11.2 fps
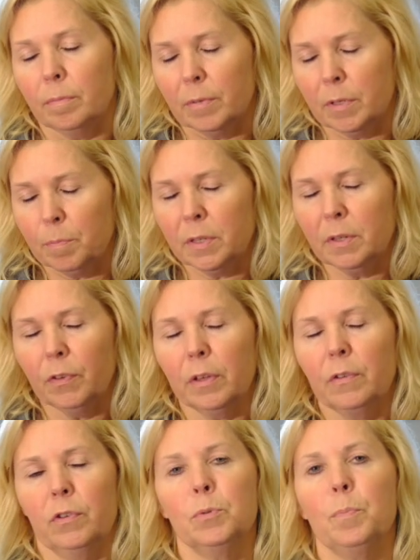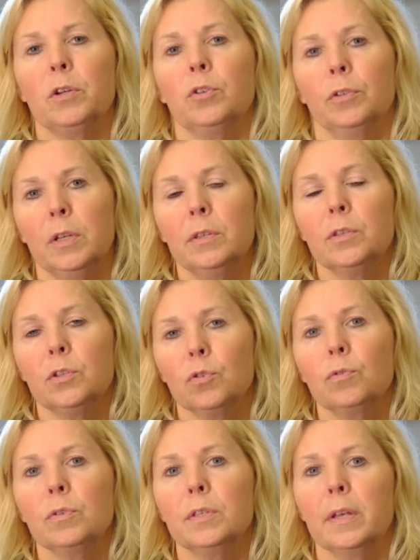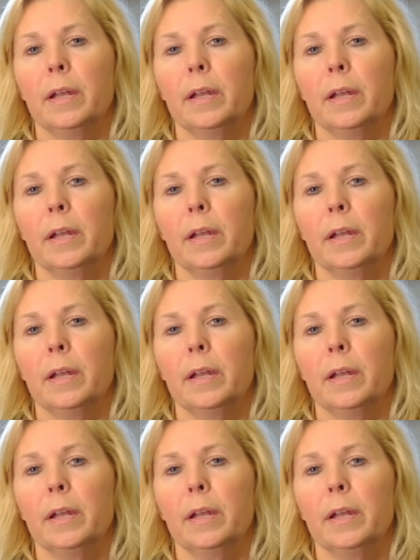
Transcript: specifically for special needs students.